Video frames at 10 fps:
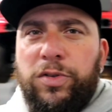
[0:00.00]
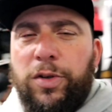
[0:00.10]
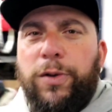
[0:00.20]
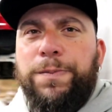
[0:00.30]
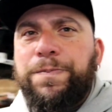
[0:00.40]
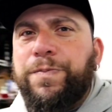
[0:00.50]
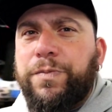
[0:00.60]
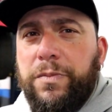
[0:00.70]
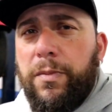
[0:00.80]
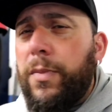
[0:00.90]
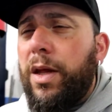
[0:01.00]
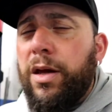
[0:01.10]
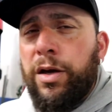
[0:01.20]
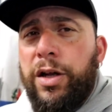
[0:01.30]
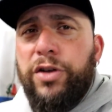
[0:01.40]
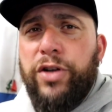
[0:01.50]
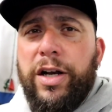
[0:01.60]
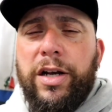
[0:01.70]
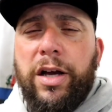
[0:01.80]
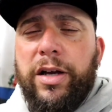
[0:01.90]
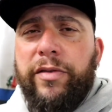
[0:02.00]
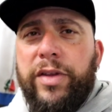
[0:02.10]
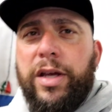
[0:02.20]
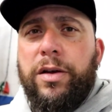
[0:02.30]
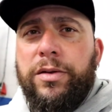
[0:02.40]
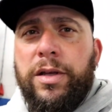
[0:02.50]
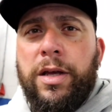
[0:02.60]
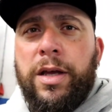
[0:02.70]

So I'm gonna try to knock everything out.